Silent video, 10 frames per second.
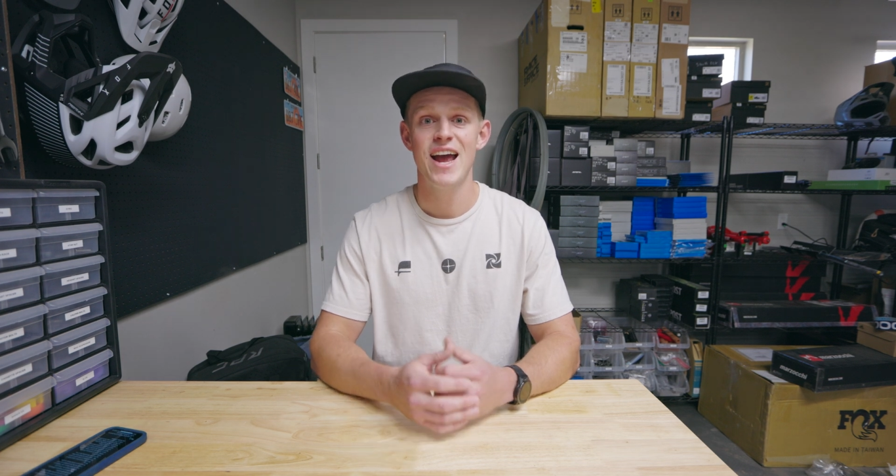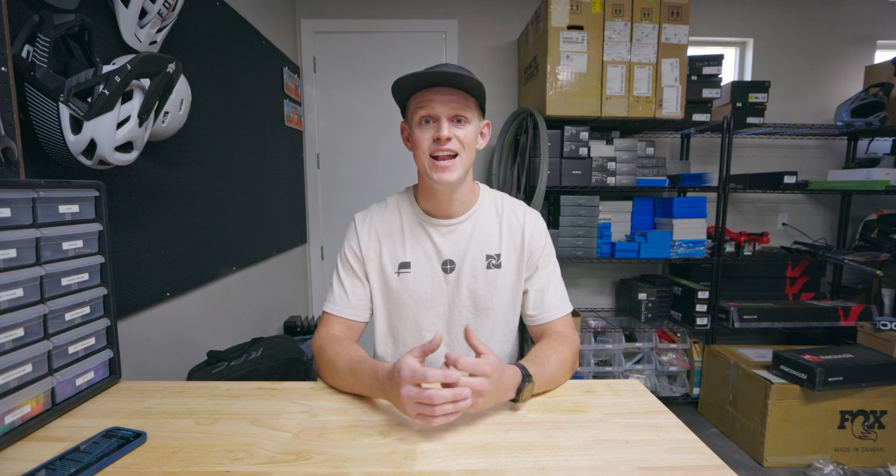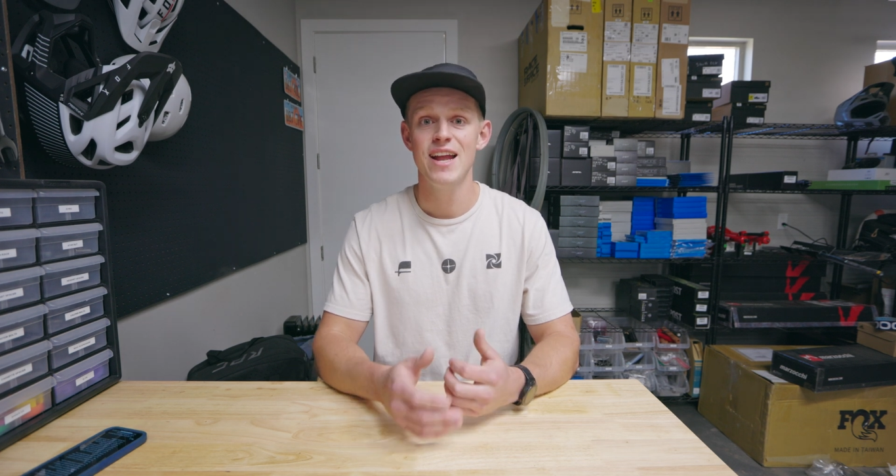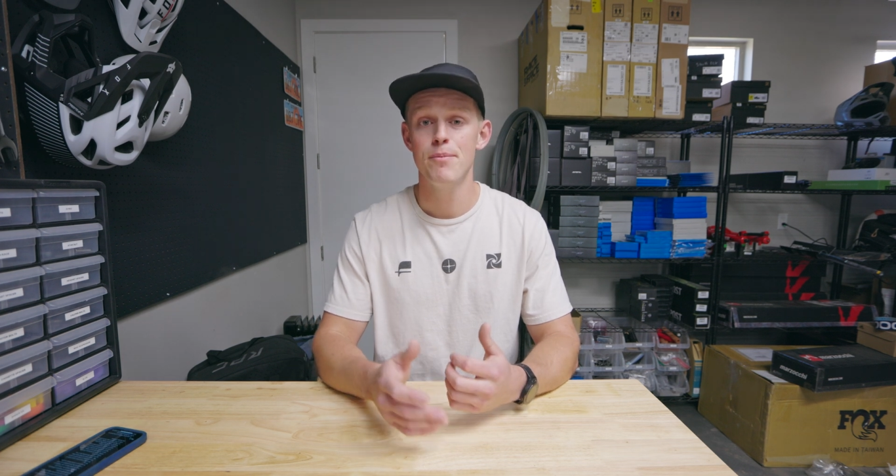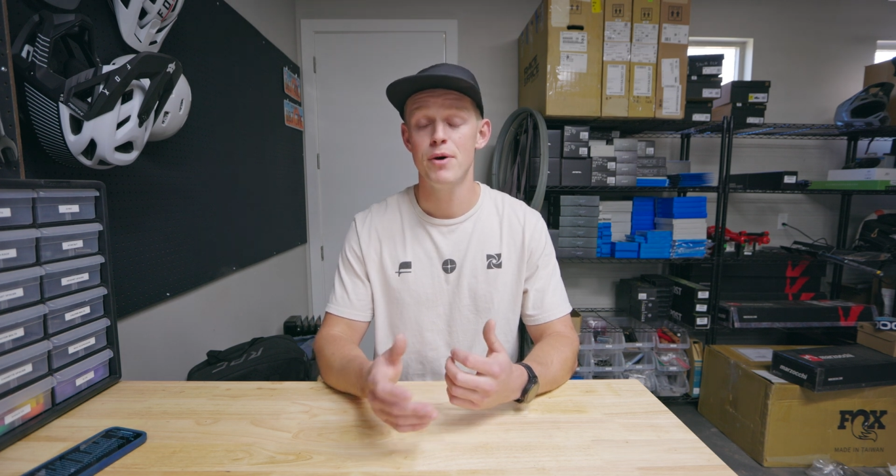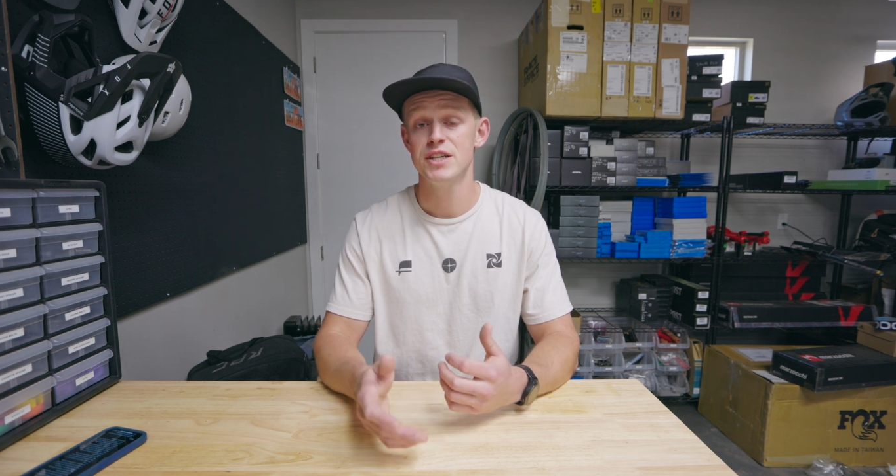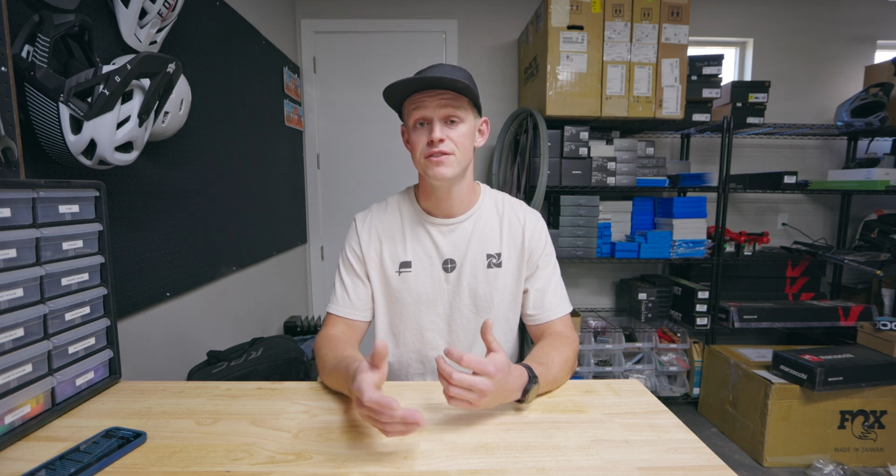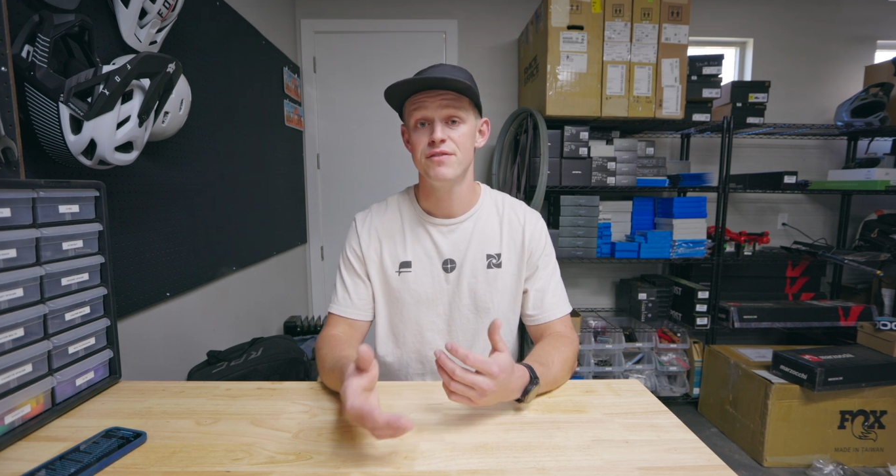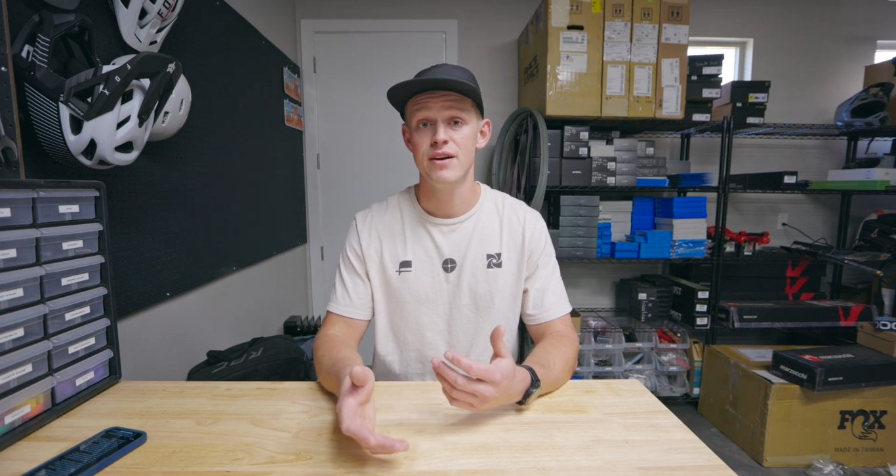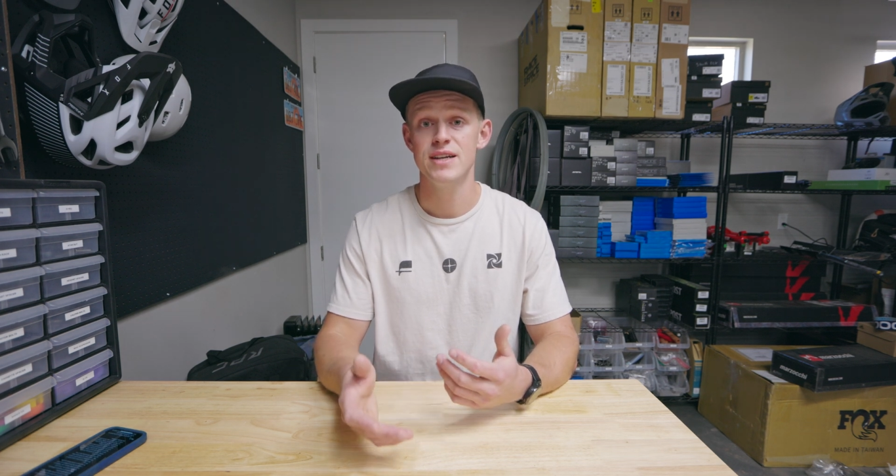I had hit a bunch
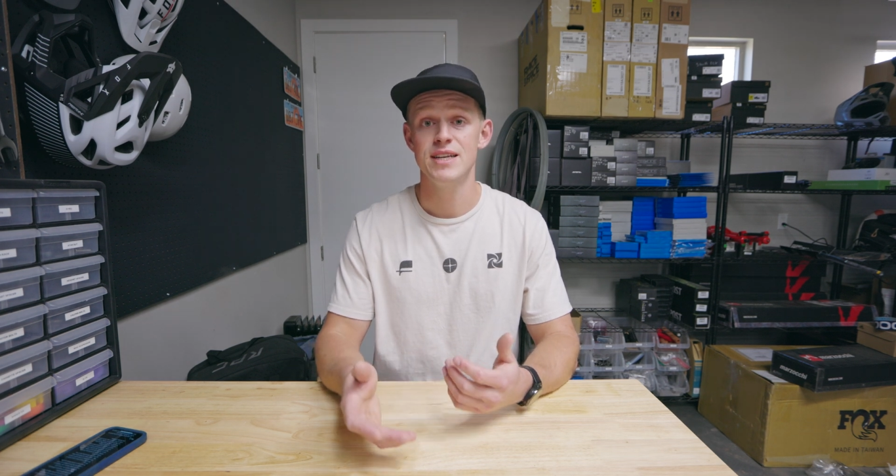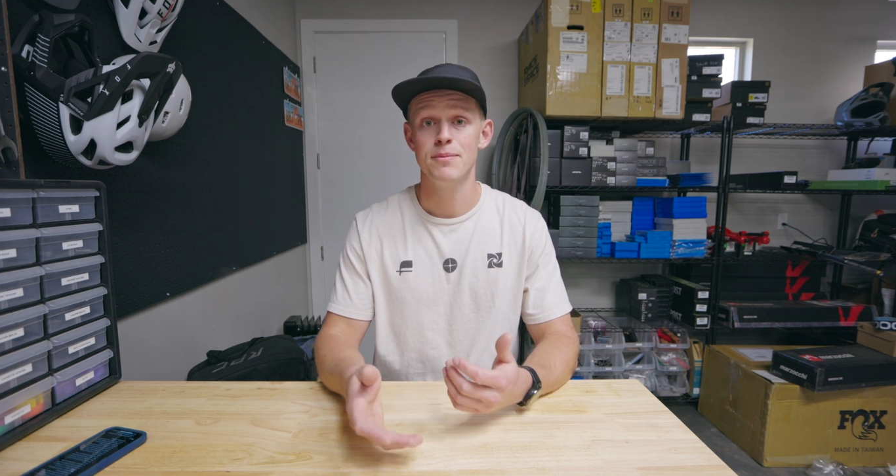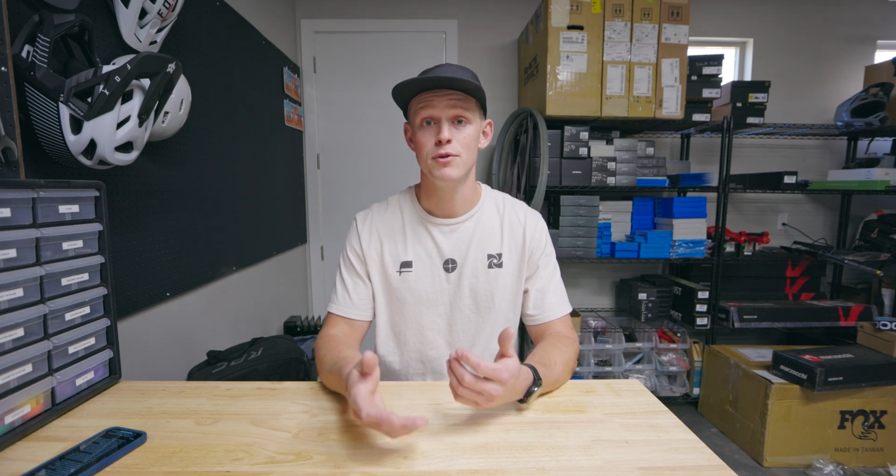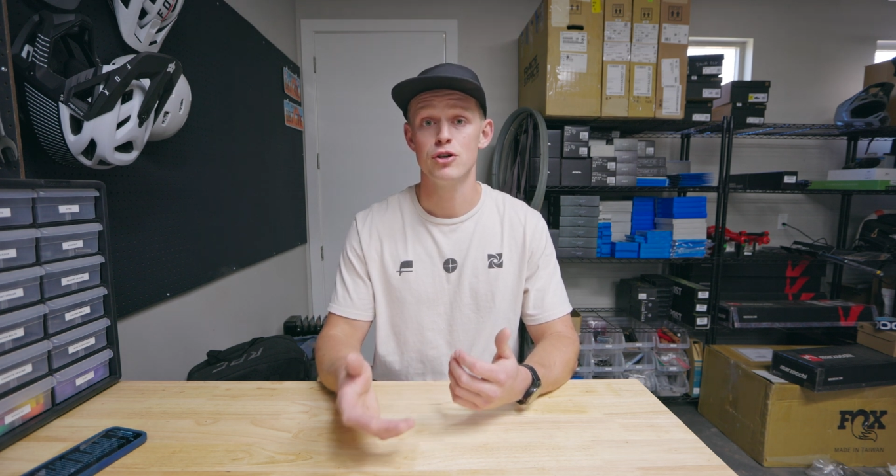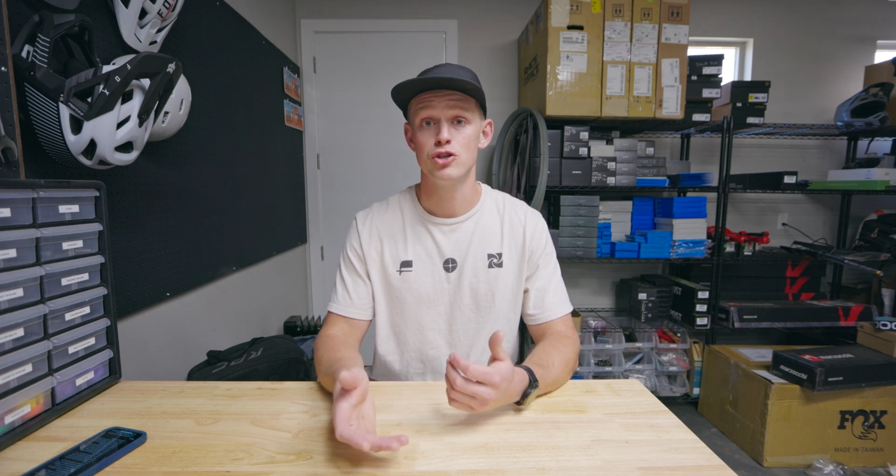of very similar